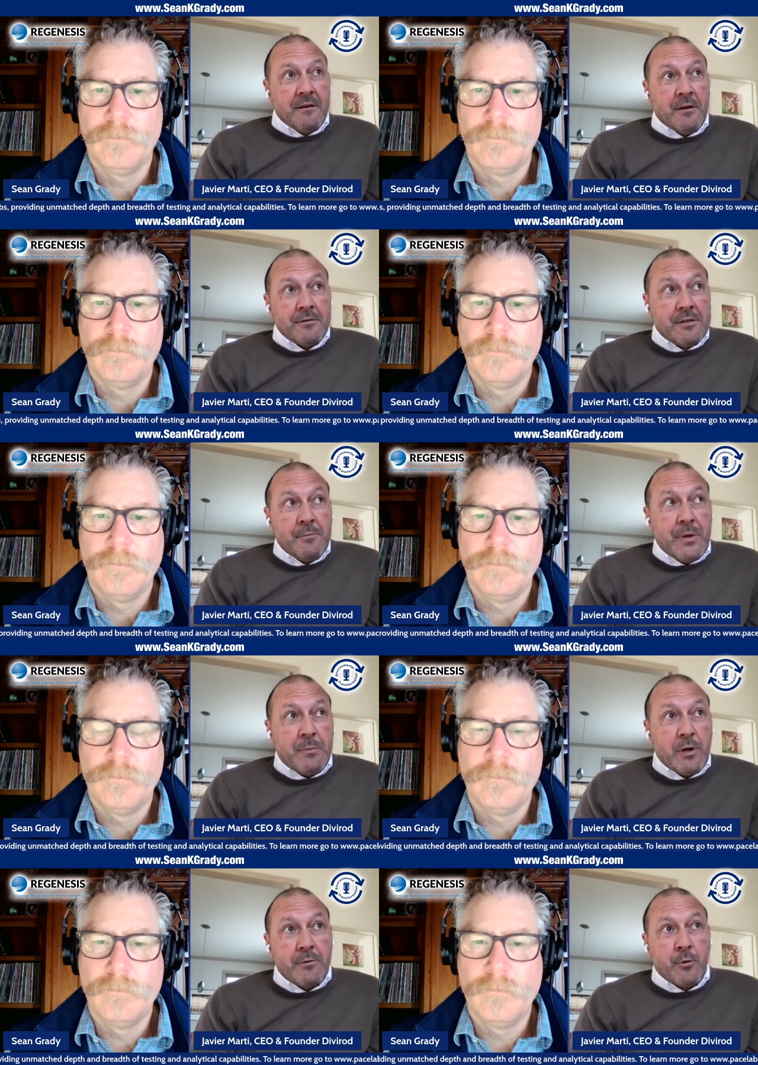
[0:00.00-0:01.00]
Speaker 1: you know, some
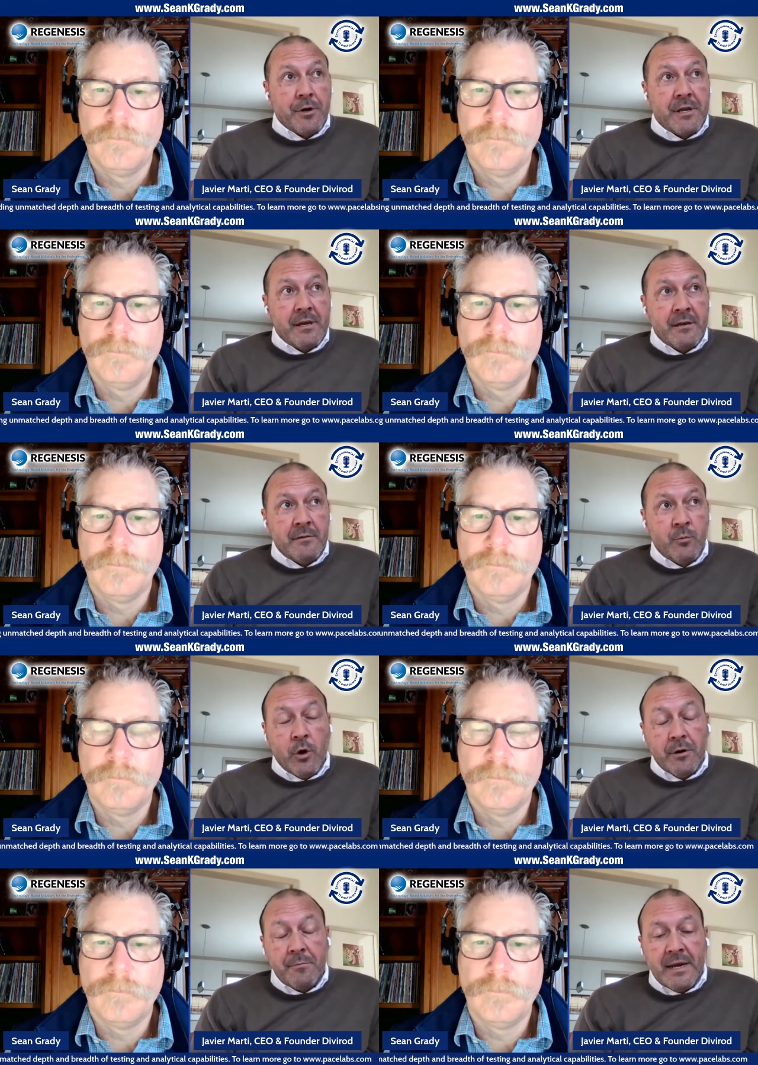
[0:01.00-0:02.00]
people are working in
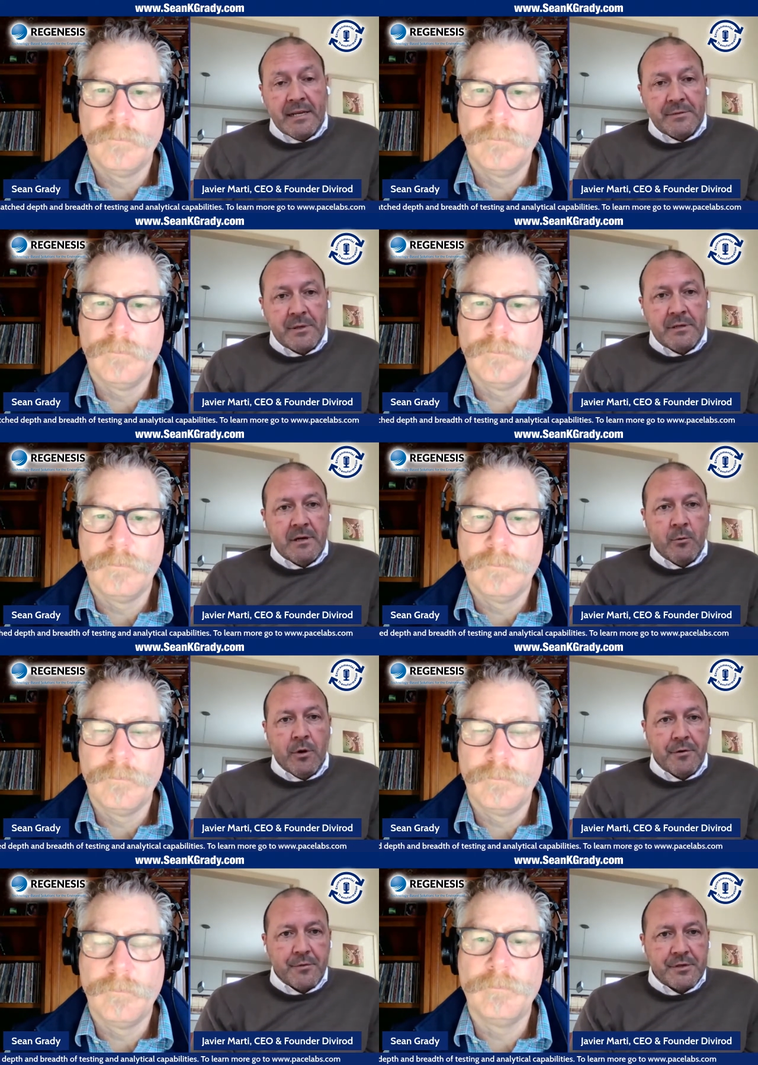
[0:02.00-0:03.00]
water management, uh,
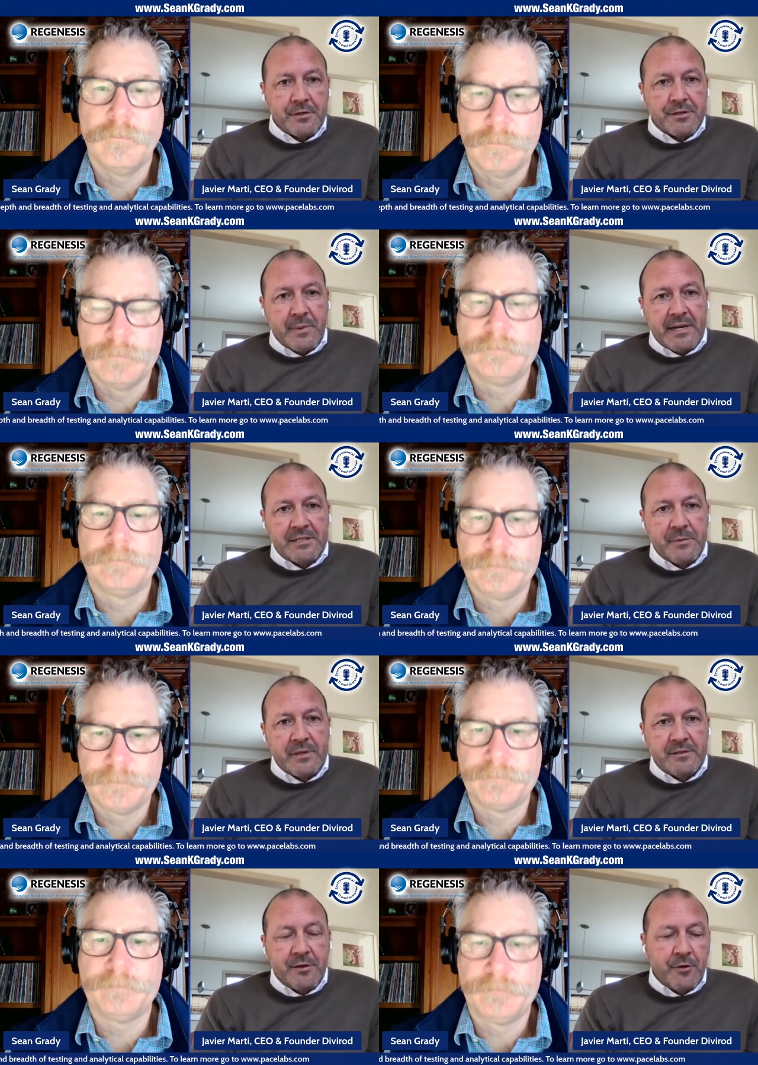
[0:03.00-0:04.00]
water resource
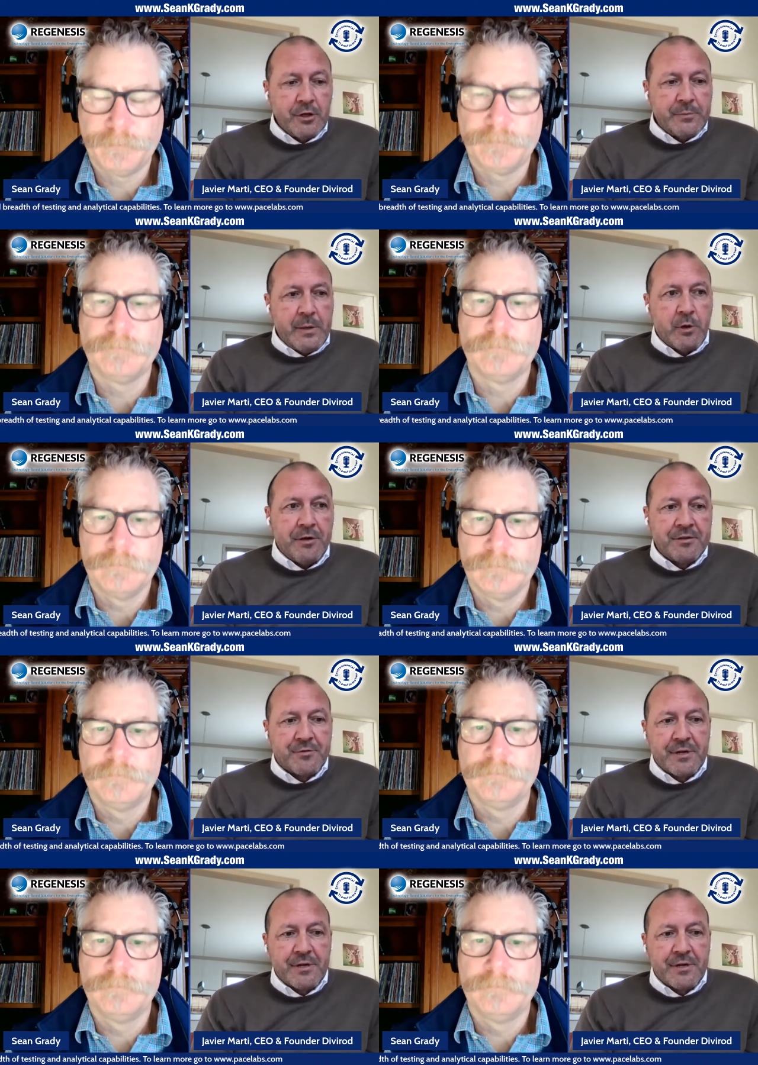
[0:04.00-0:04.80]
management. So those people are